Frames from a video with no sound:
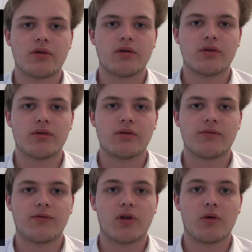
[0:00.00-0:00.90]
than
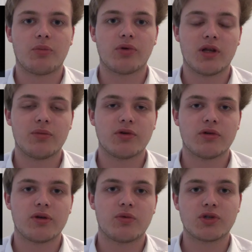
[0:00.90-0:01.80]
follow our
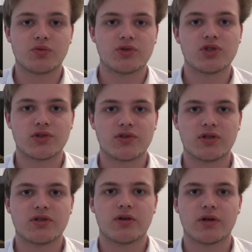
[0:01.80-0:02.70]
preliminary, which was just the
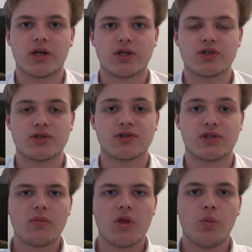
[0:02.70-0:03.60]
interrogation
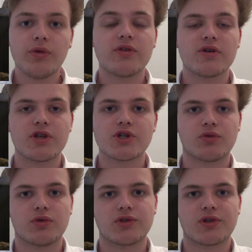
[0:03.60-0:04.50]
scene. With the
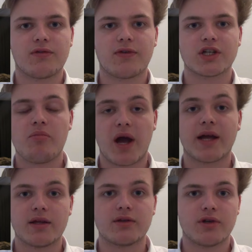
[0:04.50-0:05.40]
additional use of the
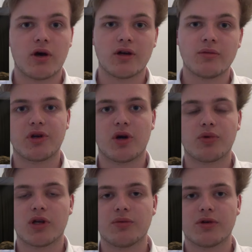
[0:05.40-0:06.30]
flashback in time in our
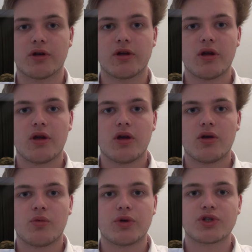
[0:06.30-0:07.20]
preliminary,
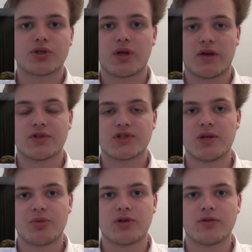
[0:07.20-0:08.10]
which gave a
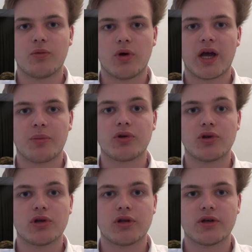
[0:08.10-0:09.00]
snippet of what
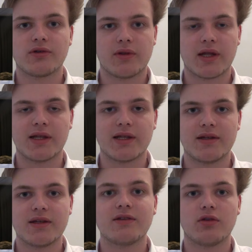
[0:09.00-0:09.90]
happened earlier to then
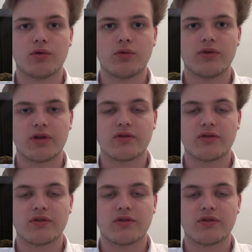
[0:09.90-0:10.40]
lead into the